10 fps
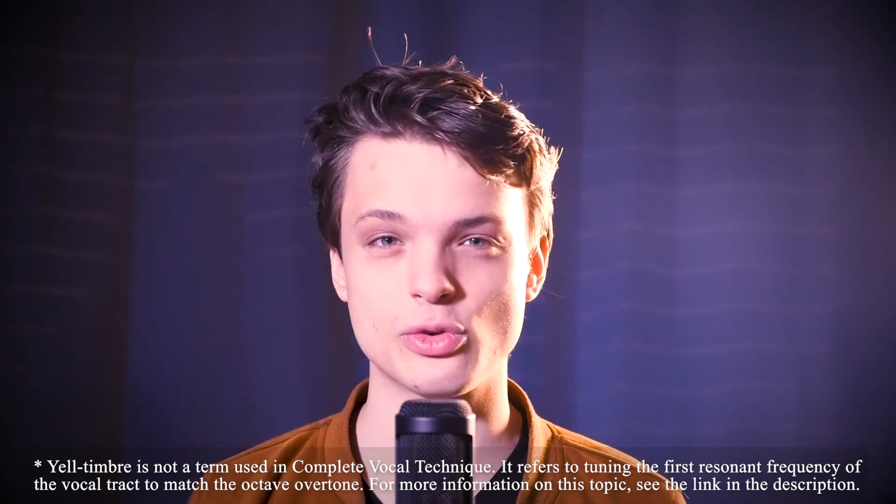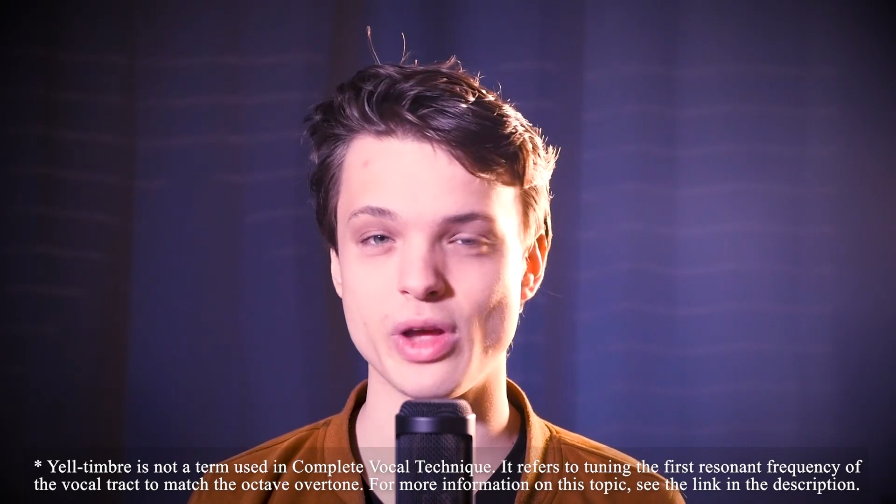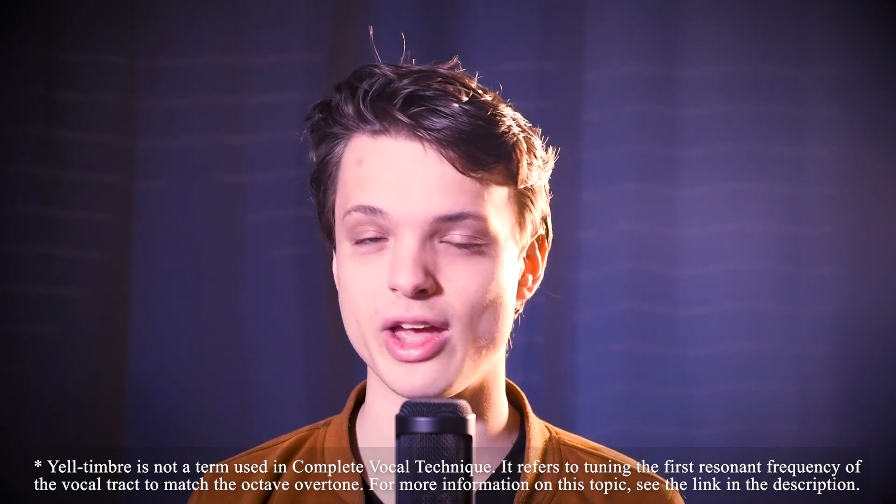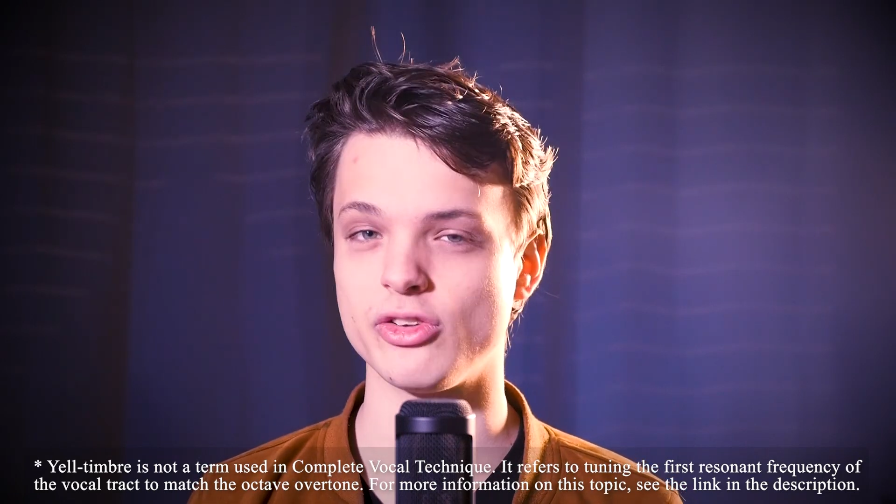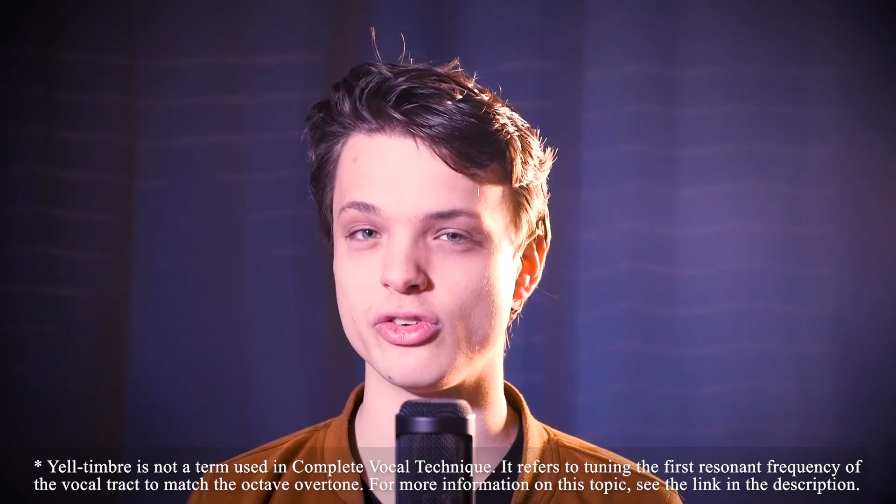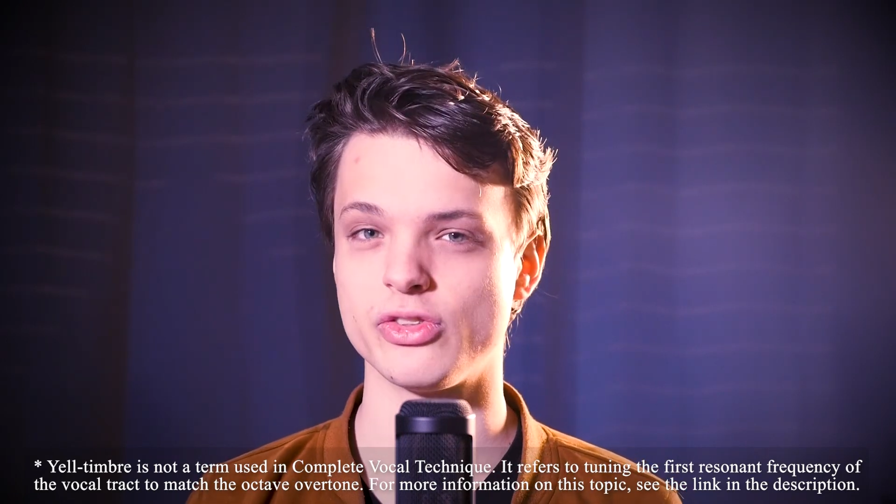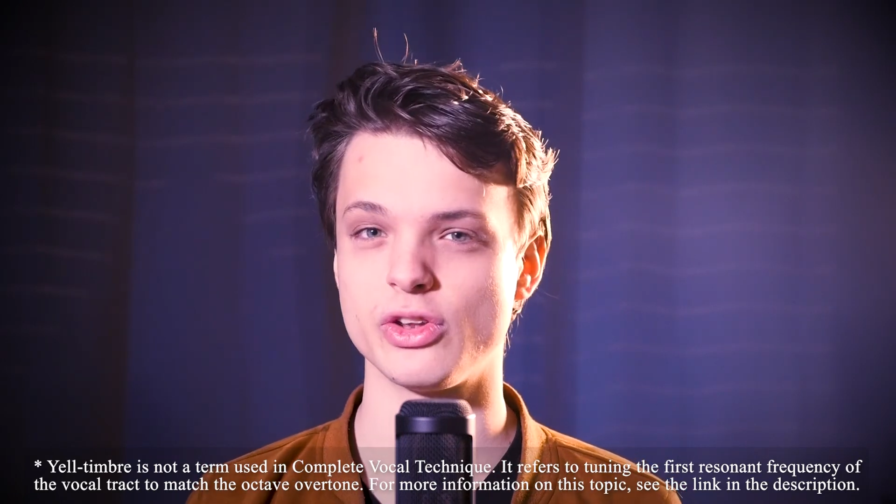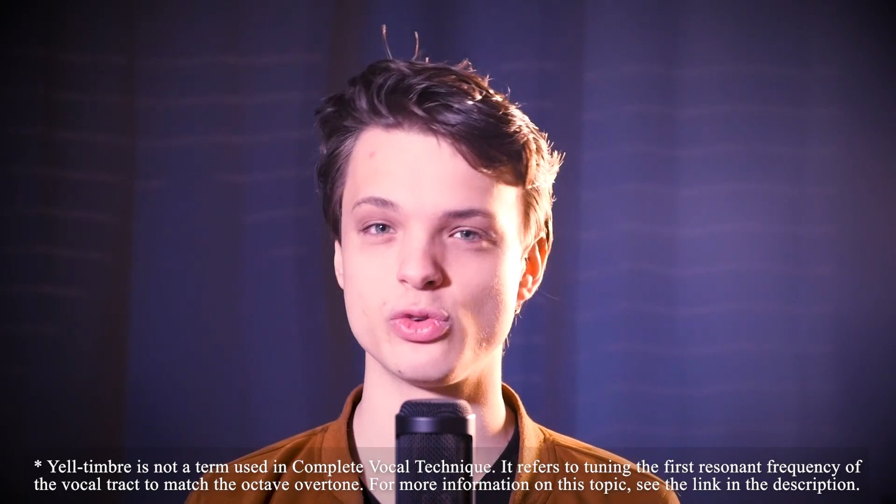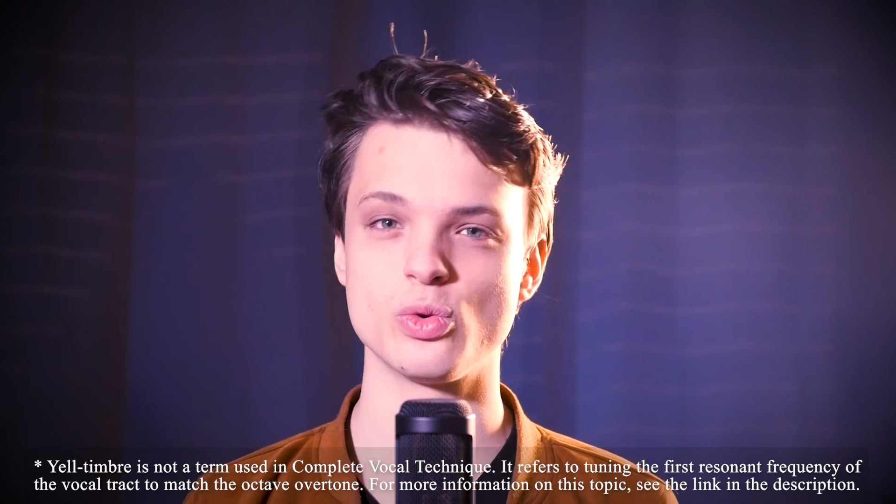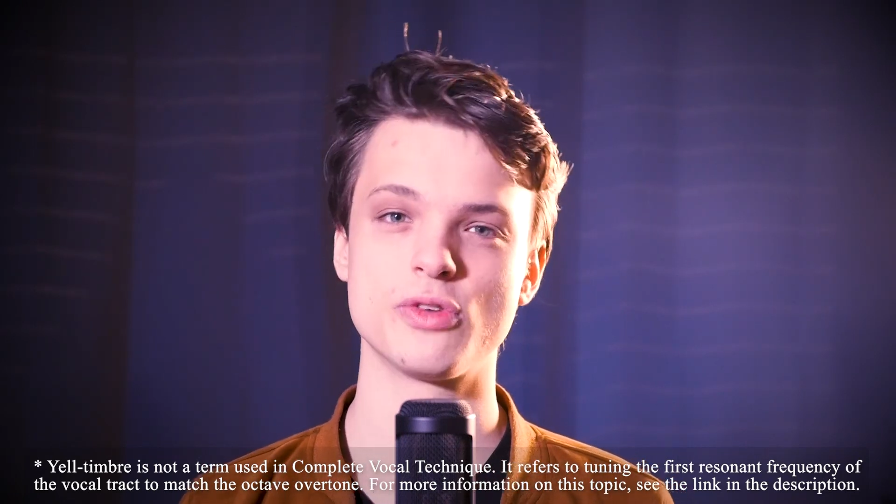to Edge
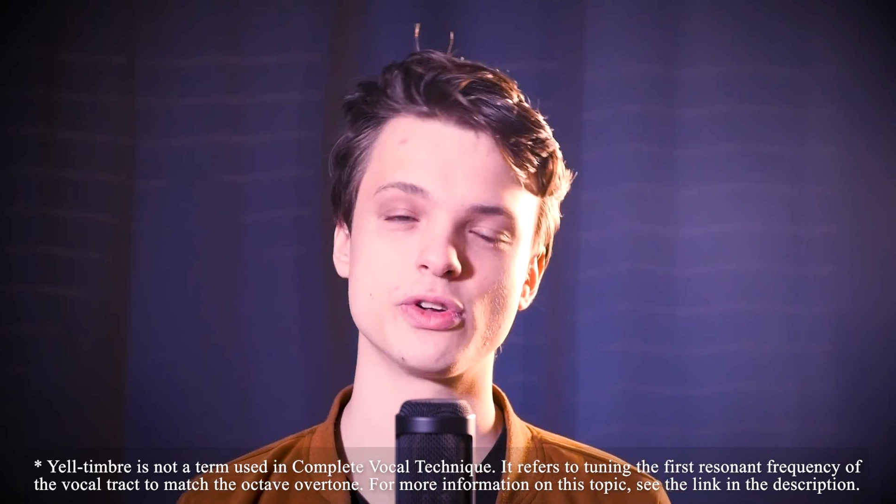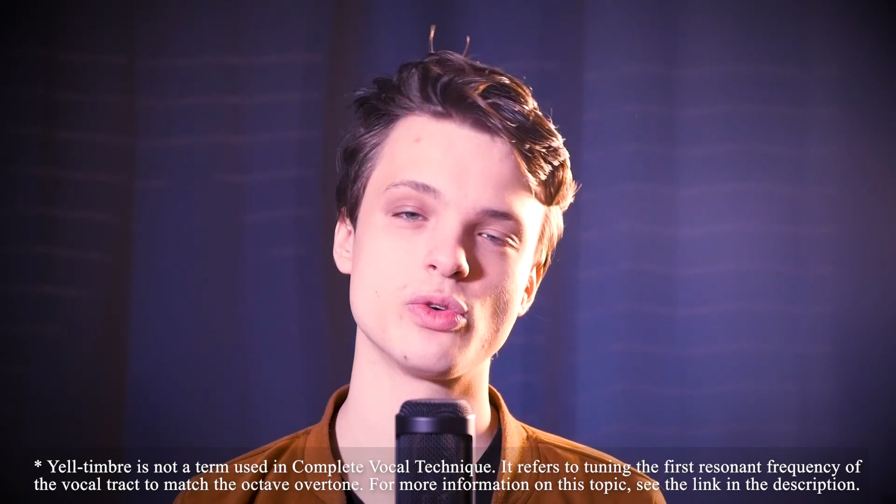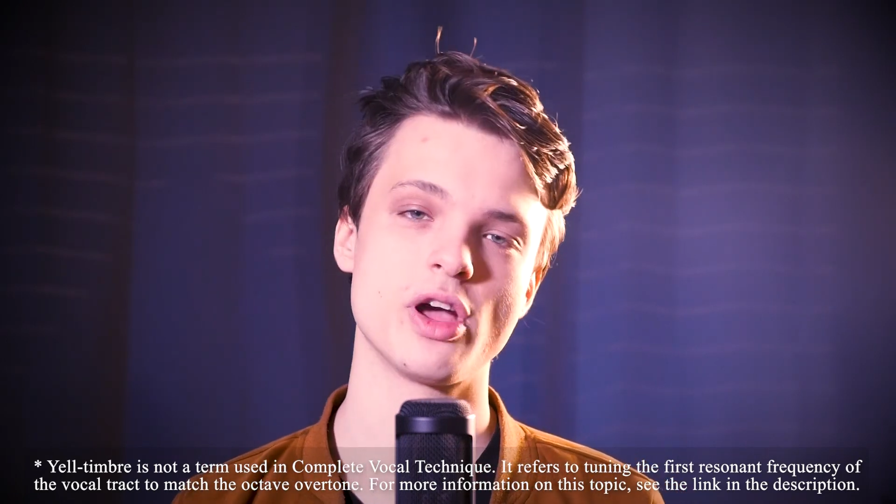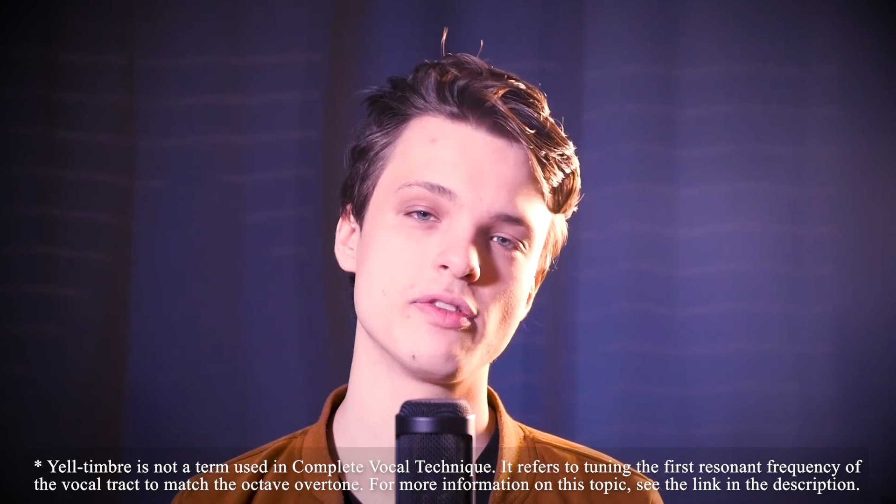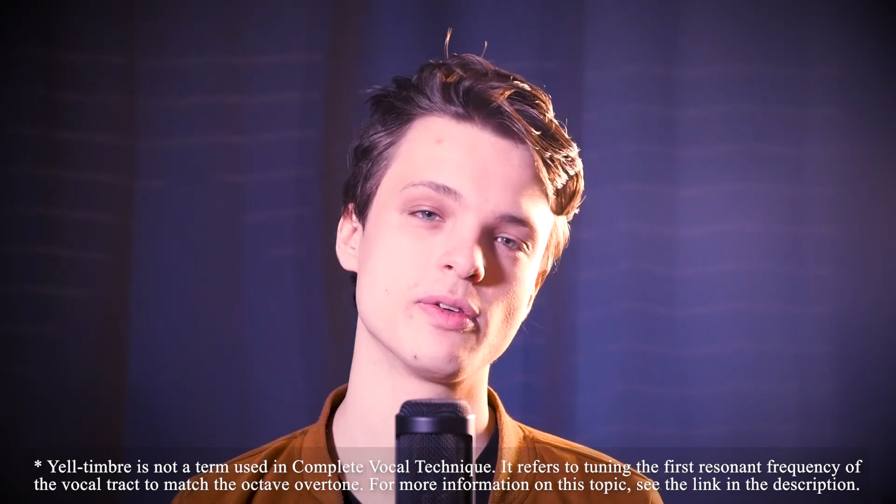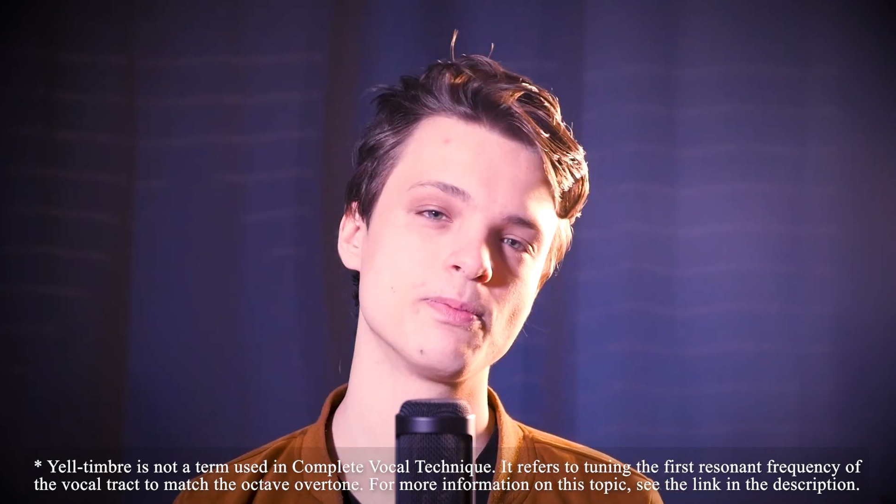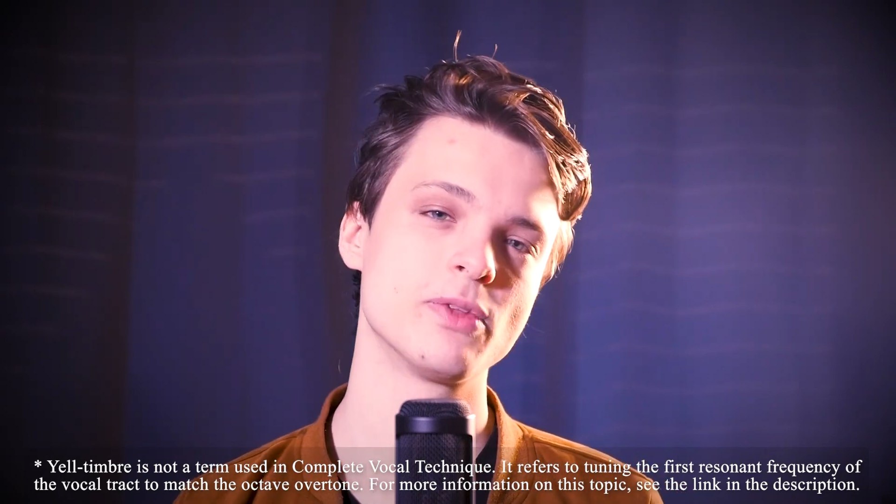than to Overdrive.